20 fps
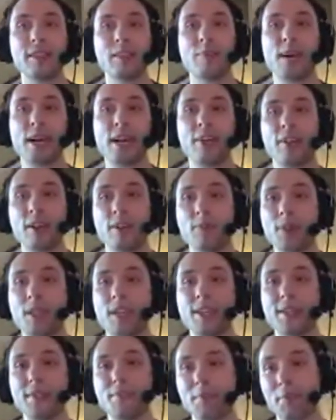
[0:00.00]
the Migrate
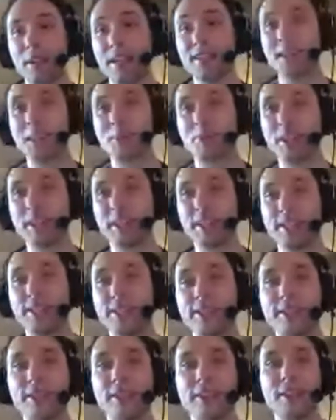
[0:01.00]
Plus process
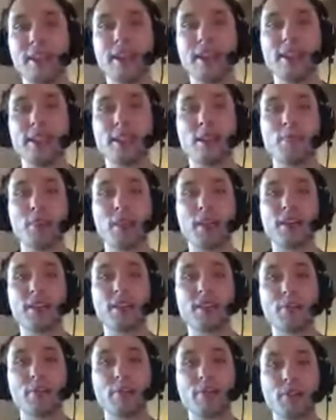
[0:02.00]
plugins, and some
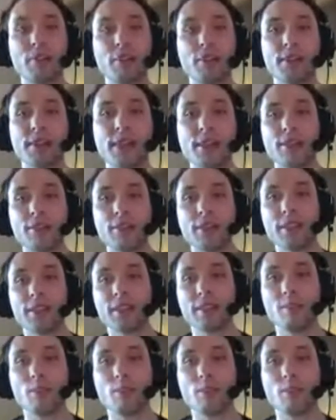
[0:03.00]
plugins we wrote ourselves.